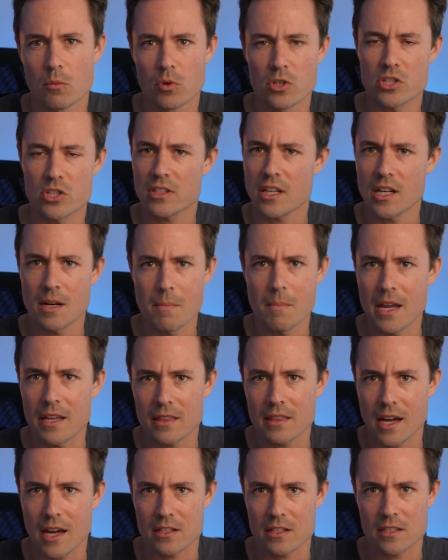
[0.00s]
We're just going to make
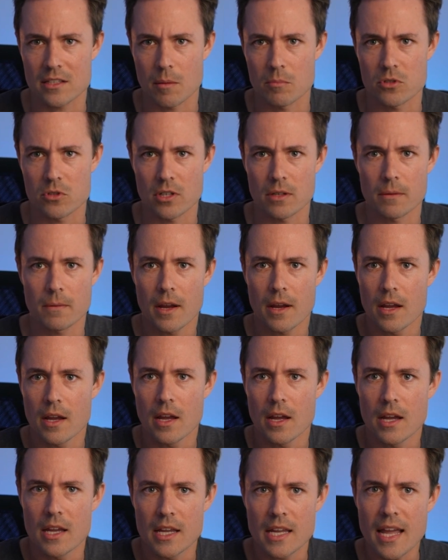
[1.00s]
that assumption.
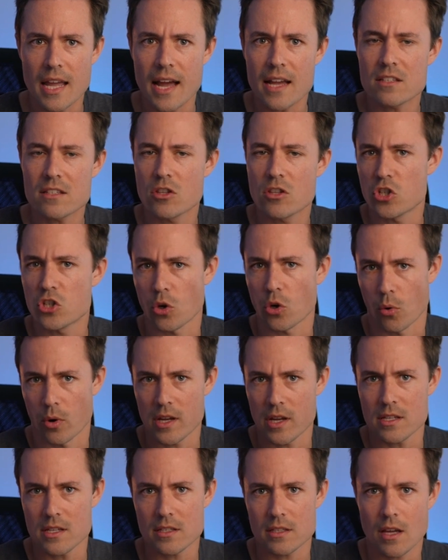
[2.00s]
He has the
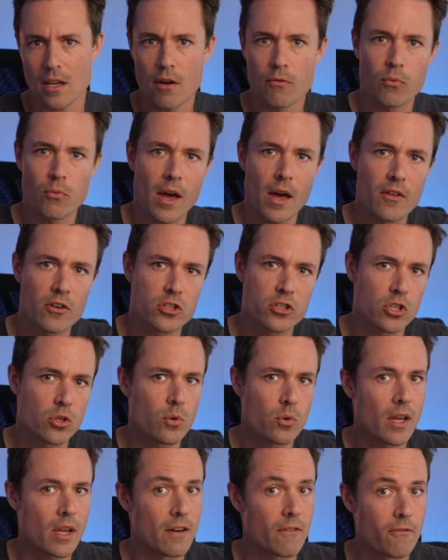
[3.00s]
choice of whether
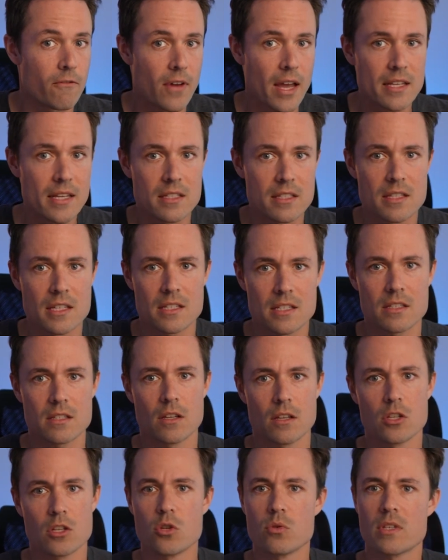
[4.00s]
to invest this
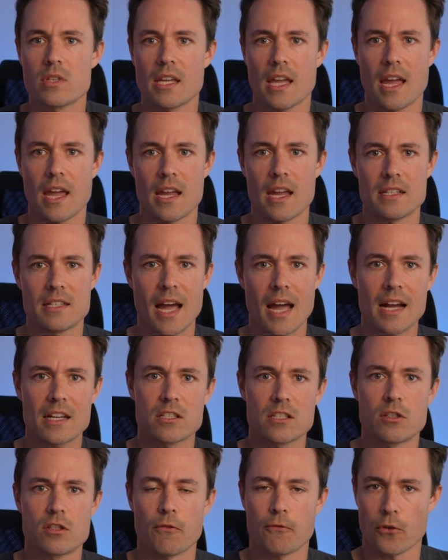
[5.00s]
using a
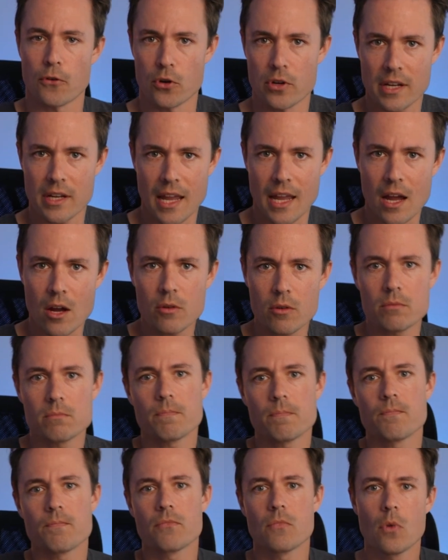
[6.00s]
tax-deferred account
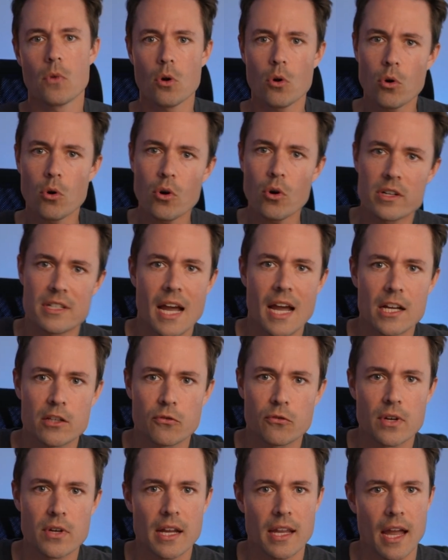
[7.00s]
or a
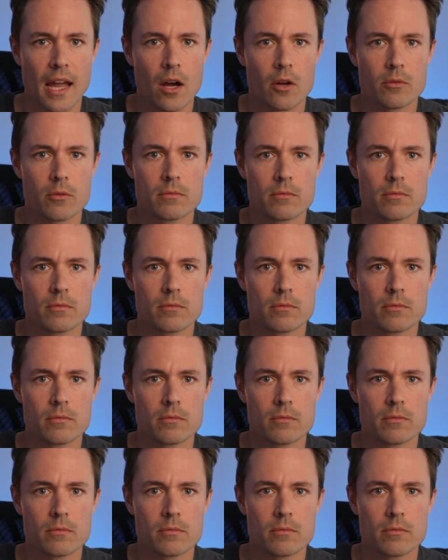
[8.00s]
tax-free account.